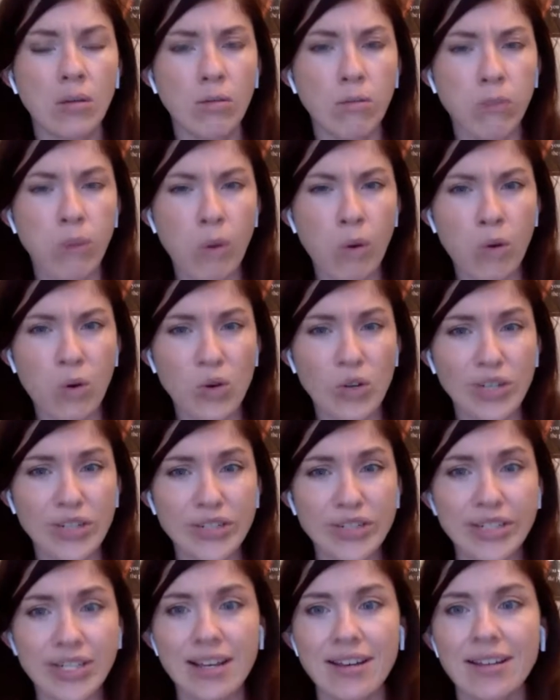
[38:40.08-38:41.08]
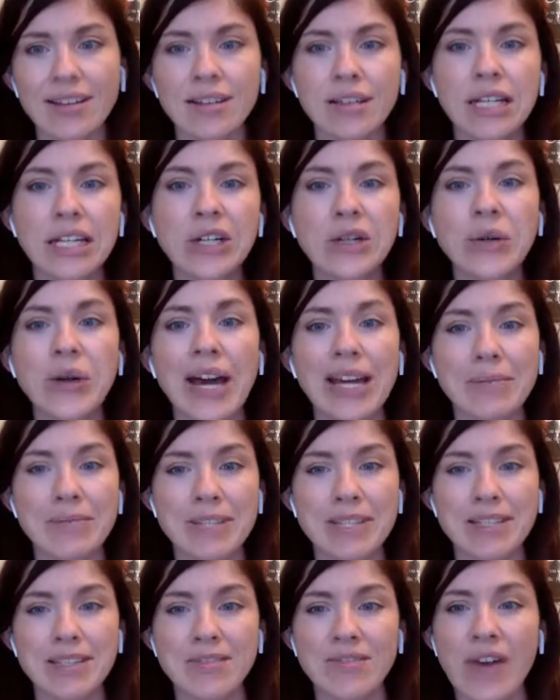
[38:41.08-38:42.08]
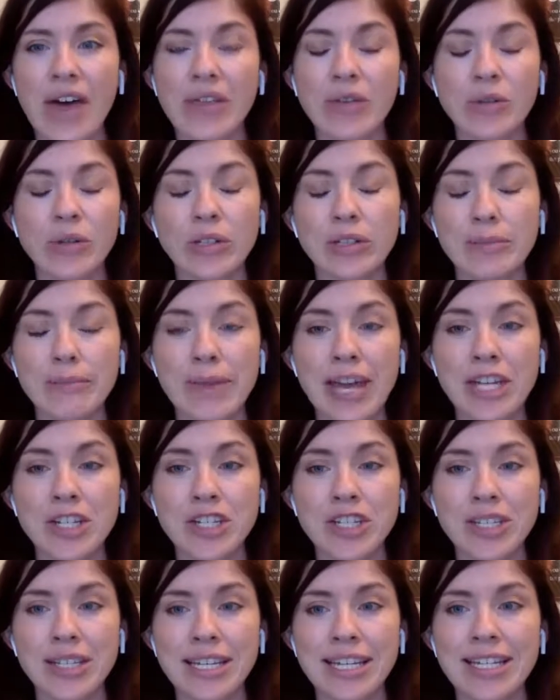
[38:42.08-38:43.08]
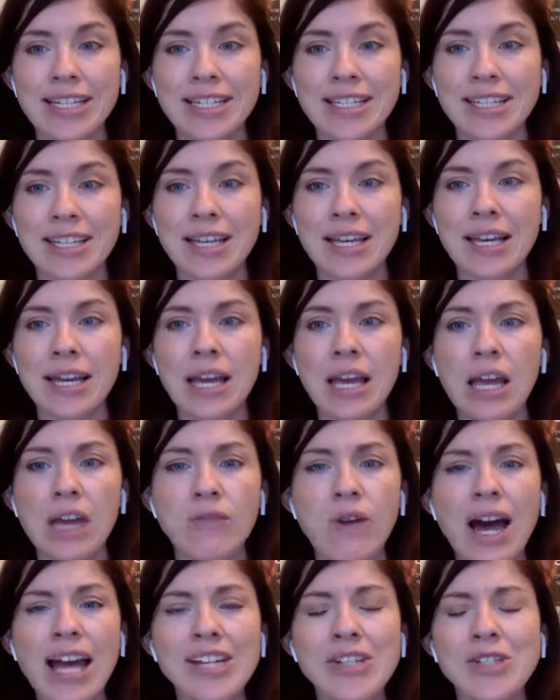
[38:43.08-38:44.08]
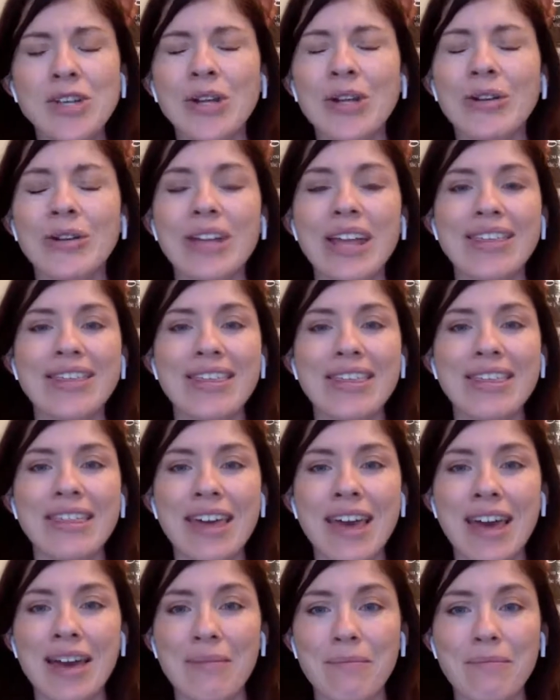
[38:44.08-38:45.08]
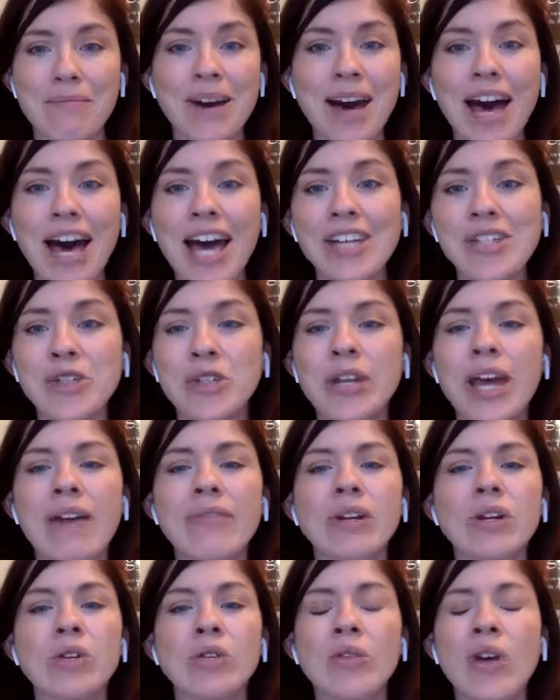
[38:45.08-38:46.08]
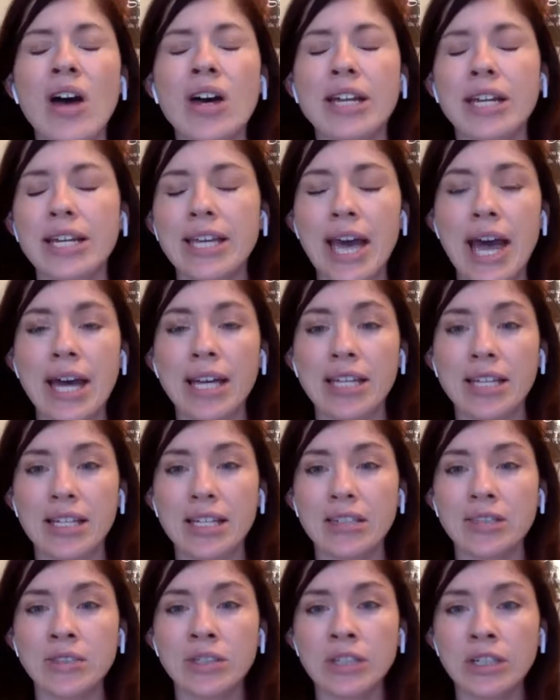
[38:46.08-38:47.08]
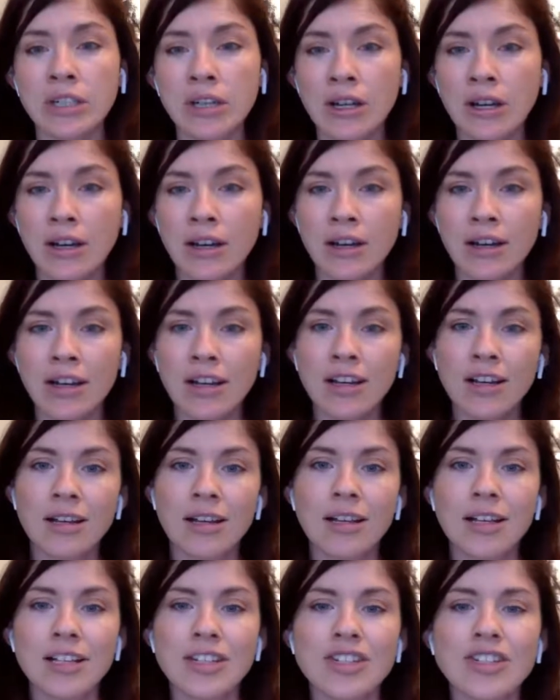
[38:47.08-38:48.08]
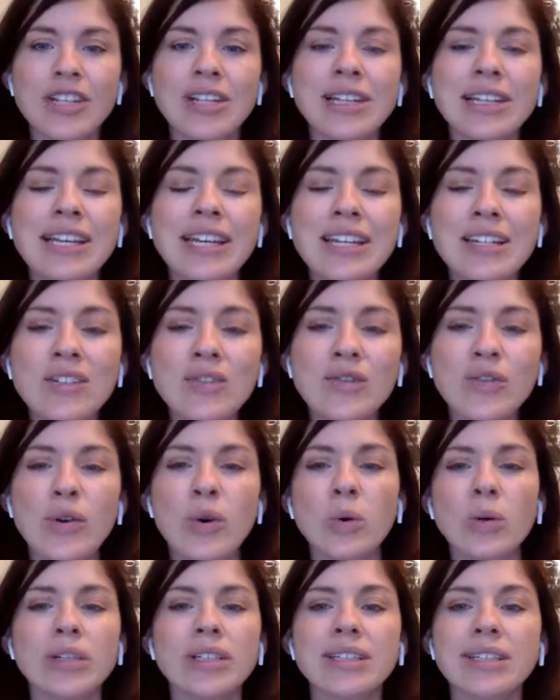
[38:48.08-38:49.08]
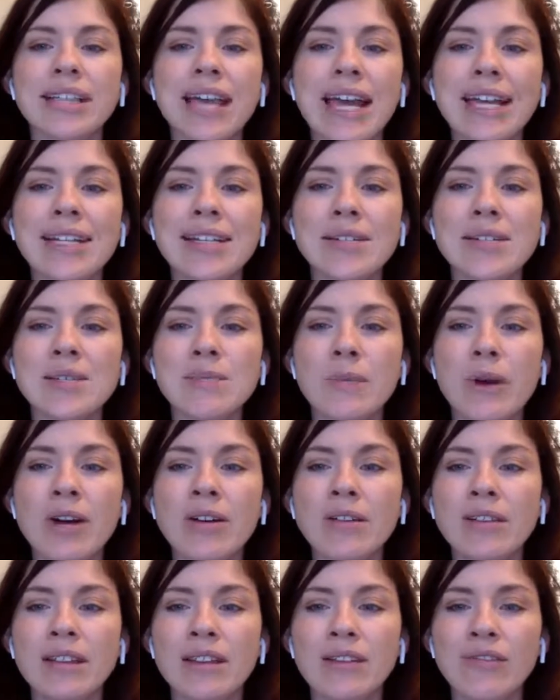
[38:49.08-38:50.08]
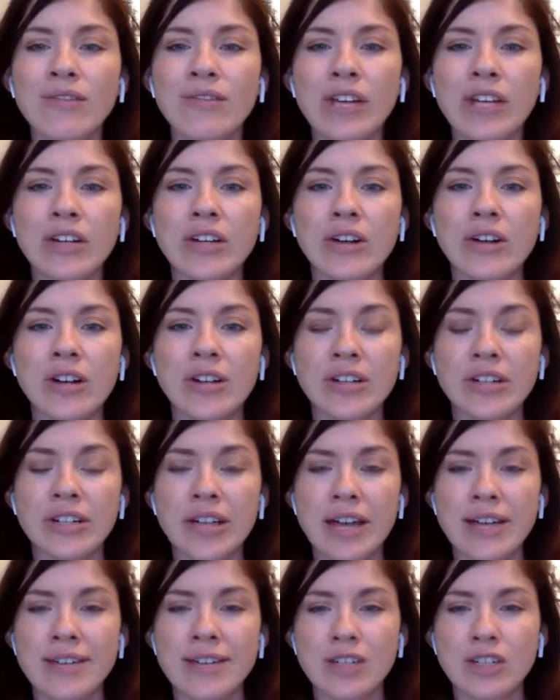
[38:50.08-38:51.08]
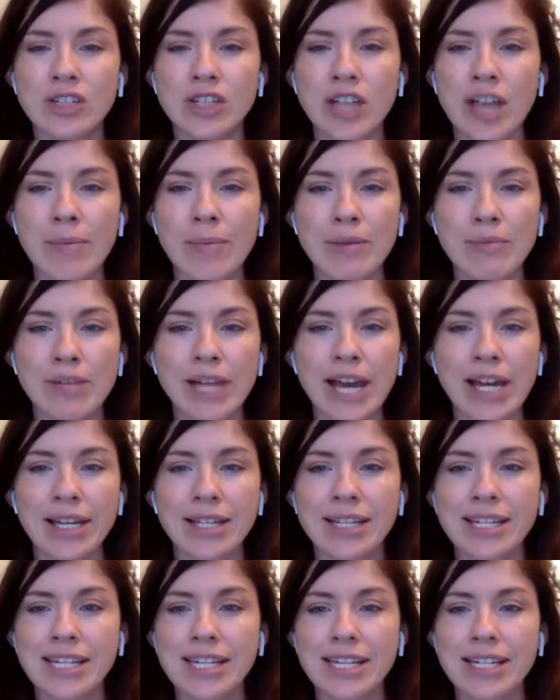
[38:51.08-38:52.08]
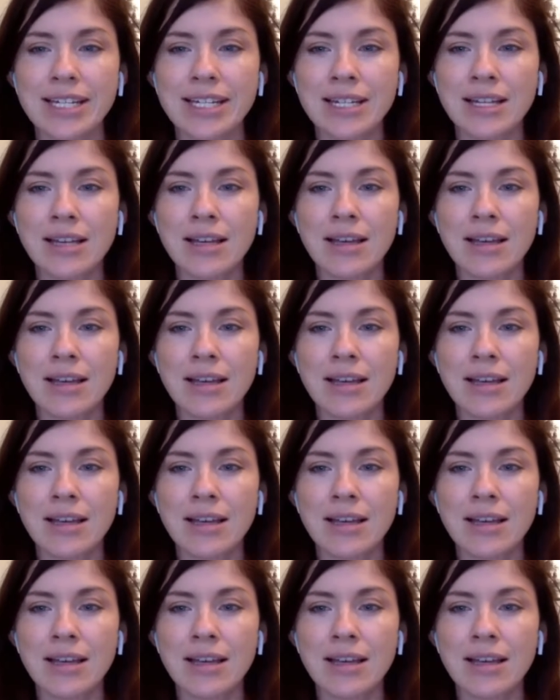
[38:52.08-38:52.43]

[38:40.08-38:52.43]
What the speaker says: Bores, cried Mrs. Featherell impatiently. If I shuddered at them, I should have a chronic ague. She leaned forward and laid a sparkling finger on her cousin's shabby black knee.